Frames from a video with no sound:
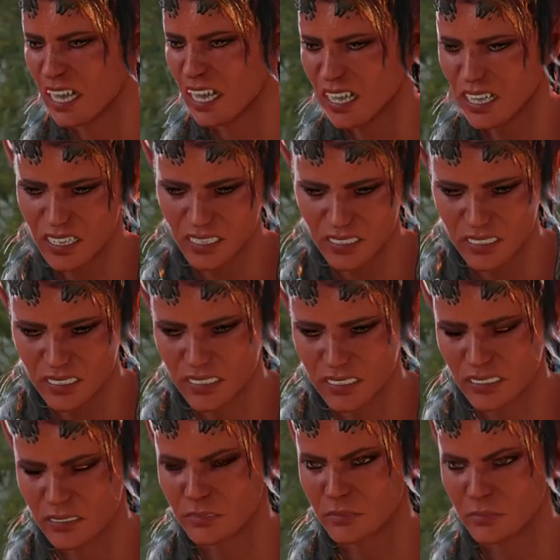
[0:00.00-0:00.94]
shit.
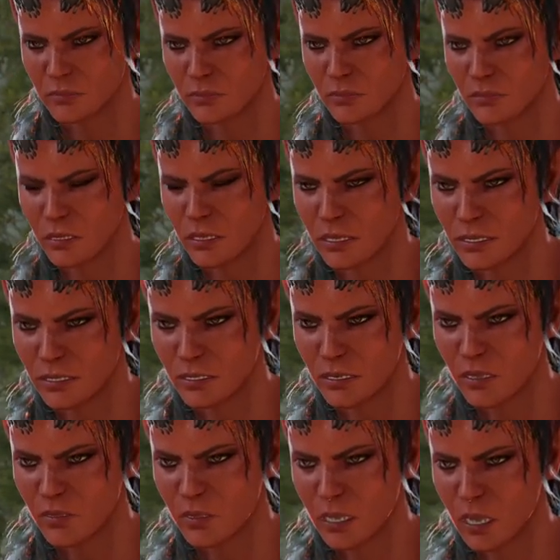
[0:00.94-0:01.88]
I got
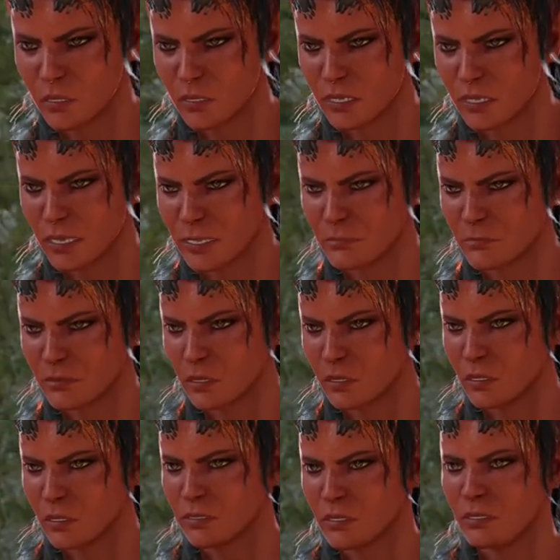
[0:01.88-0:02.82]
enough to worry about
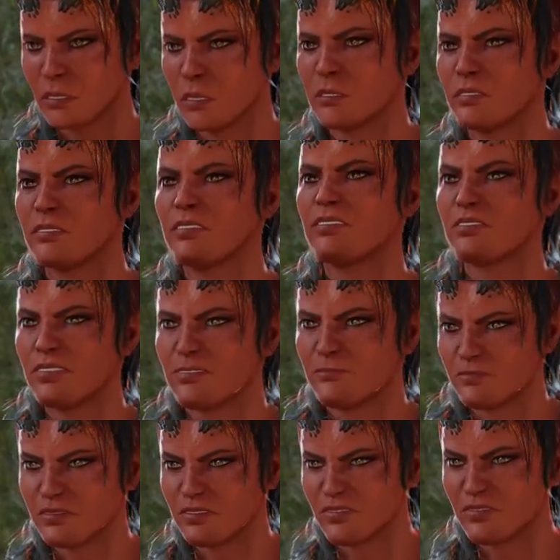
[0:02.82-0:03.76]
without your
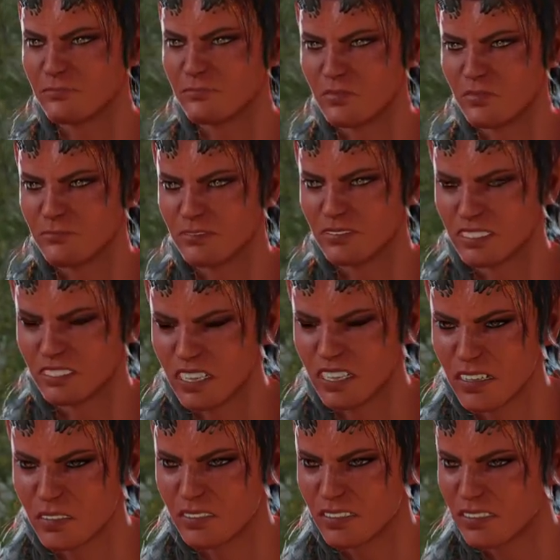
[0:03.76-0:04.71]
screams giving my position
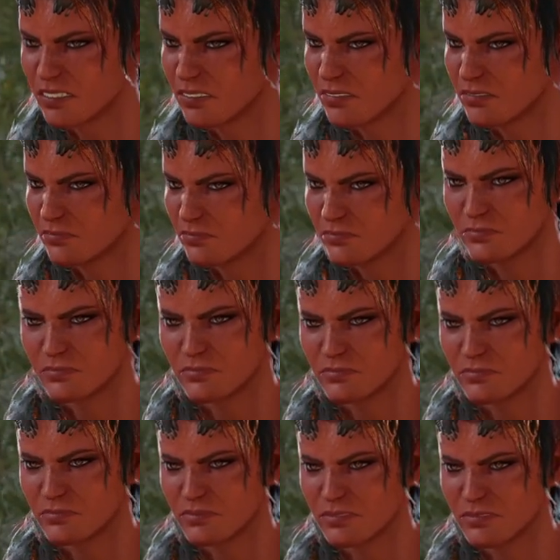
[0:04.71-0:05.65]
away.
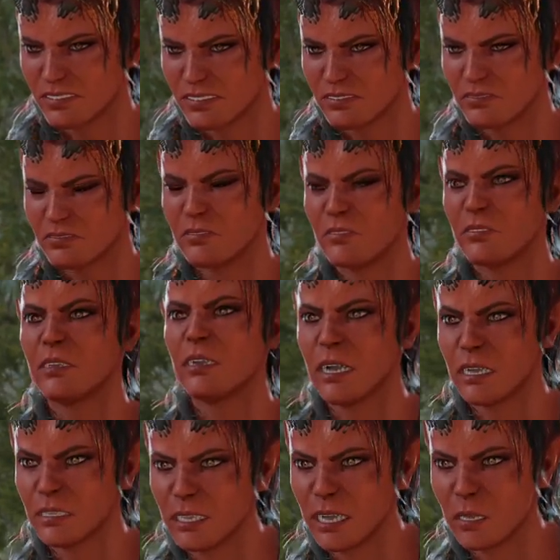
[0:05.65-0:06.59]
Get the
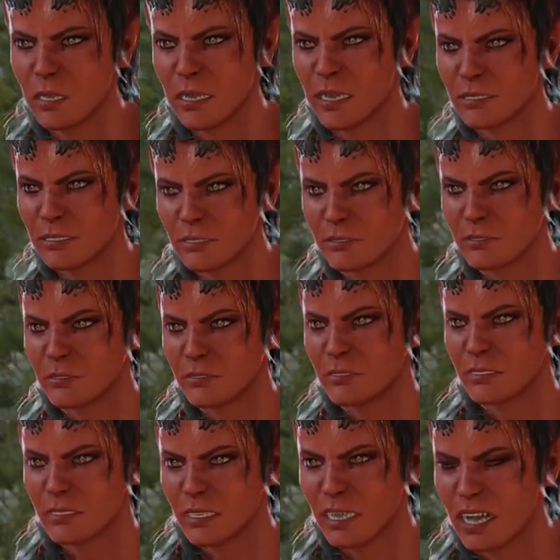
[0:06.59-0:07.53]
fuck out of here
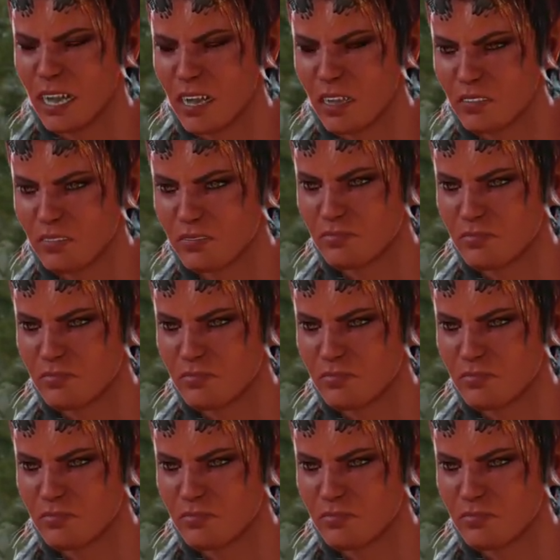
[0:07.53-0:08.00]
now,